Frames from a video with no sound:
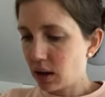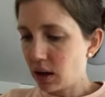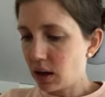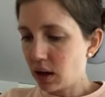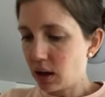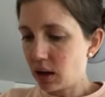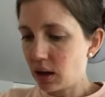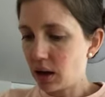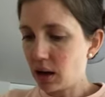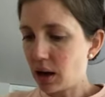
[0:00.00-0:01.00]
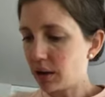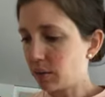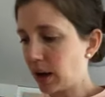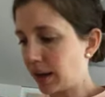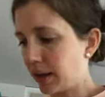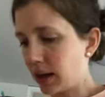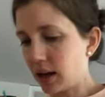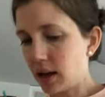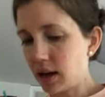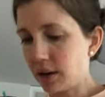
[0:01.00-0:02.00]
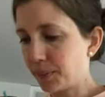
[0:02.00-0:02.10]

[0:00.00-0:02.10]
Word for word: And then another method